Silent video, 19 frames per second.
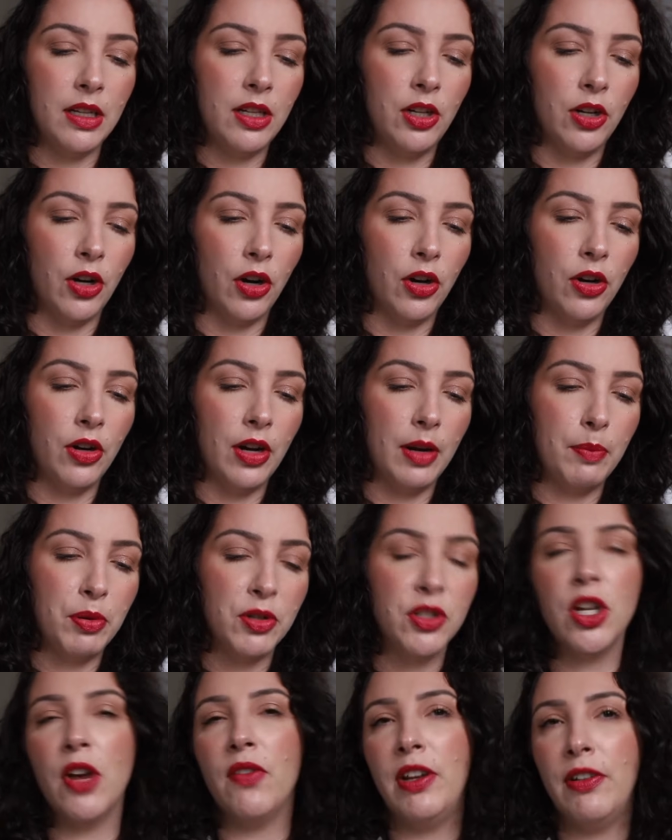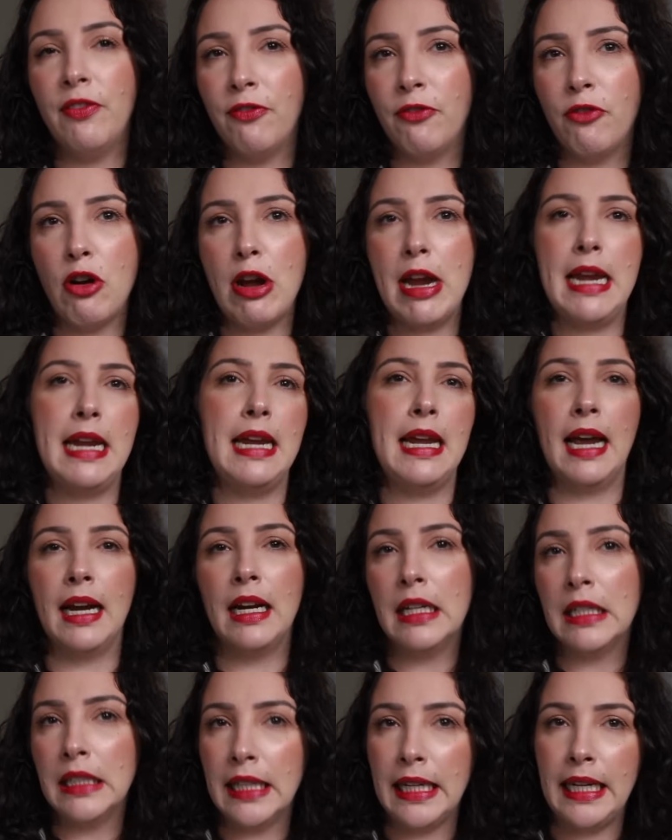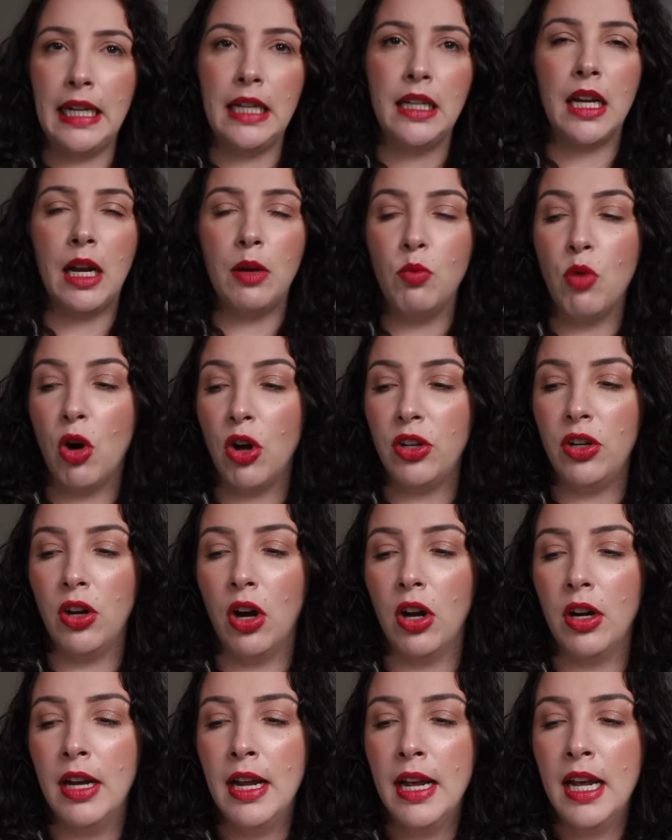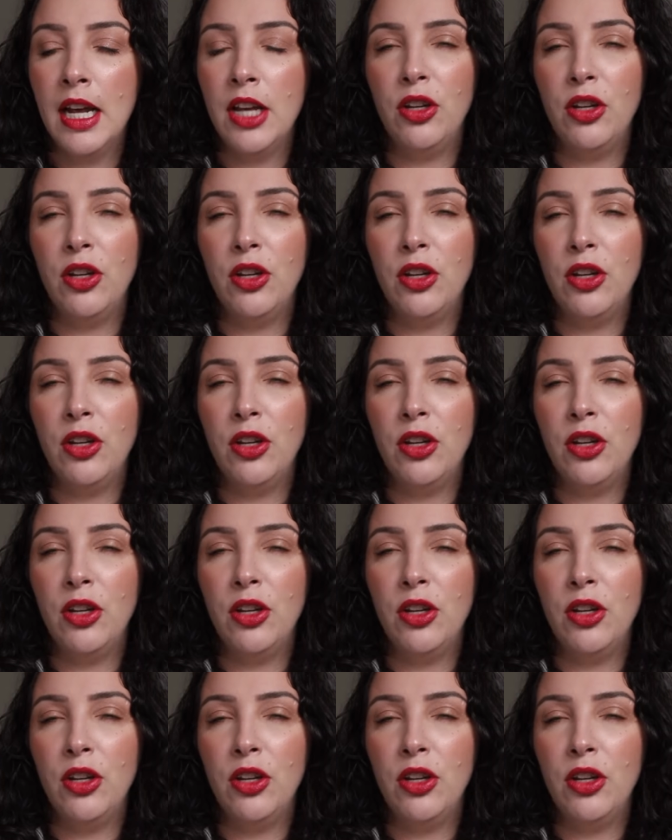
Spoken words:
you know, preservative free and clean and whatnot,